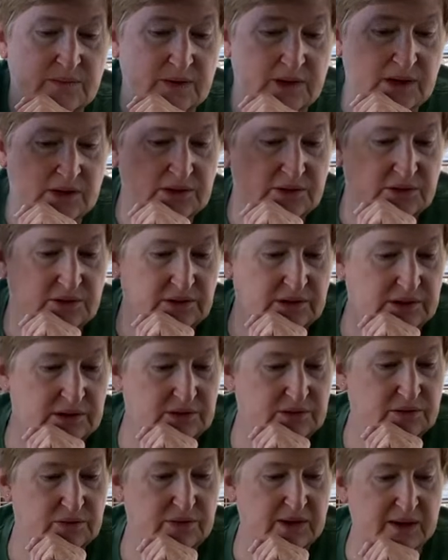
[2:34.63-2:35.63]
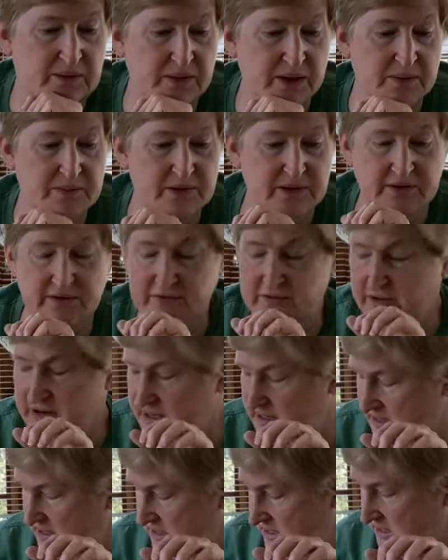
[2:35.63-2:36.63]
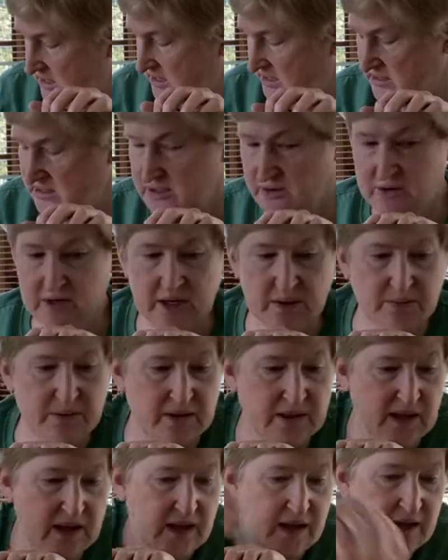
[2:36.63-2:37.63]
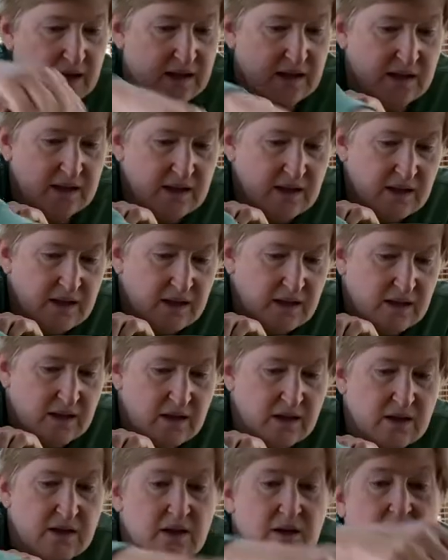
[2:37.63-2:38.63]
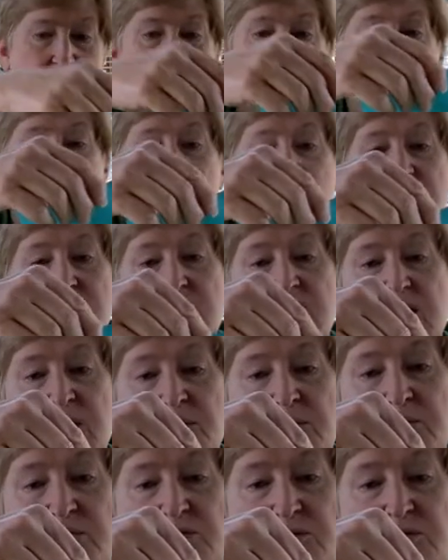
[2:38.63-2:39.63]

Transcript: under the red maple in front. So keeping that. Here's a label for